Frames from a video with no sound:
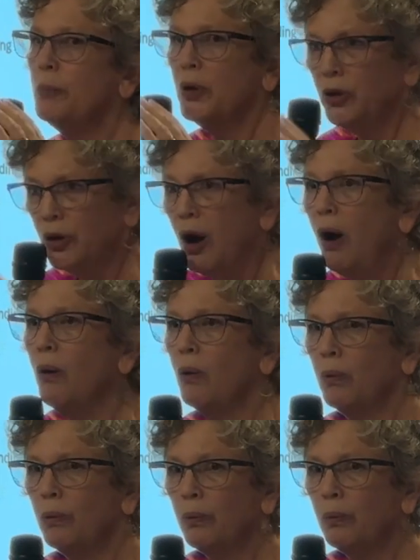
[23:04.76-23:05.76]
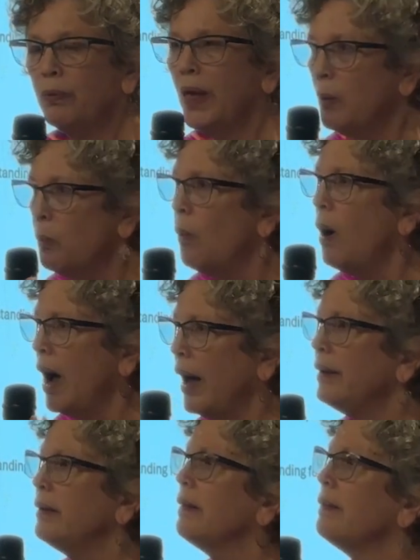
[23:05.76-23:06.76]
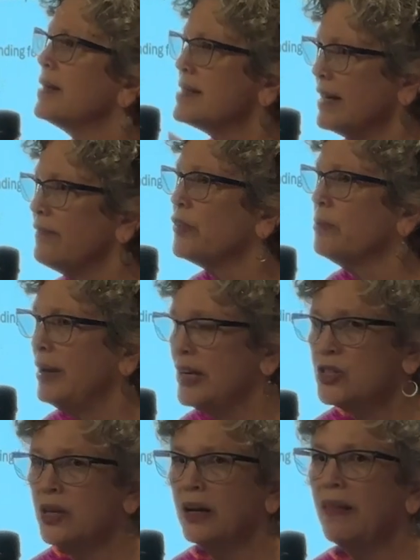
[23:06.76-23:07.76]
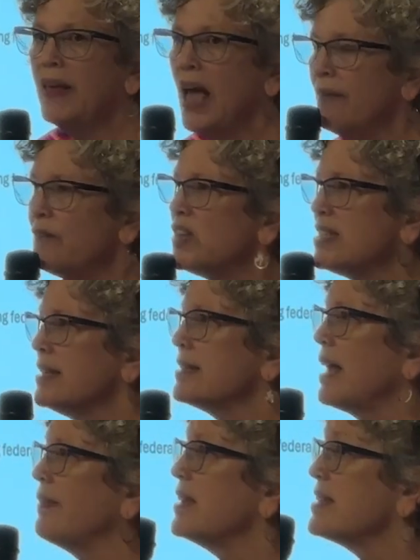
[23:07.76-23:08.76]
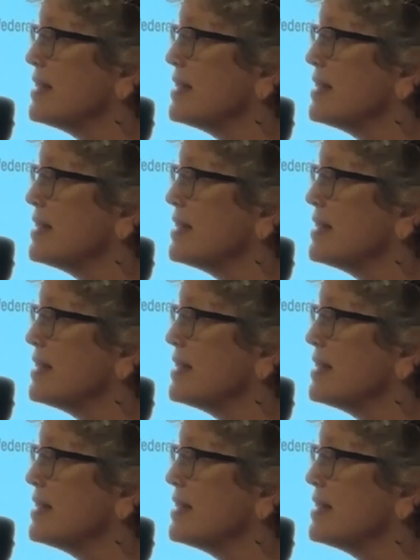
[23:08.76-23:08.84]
but no, they want this information, and the emphasis on the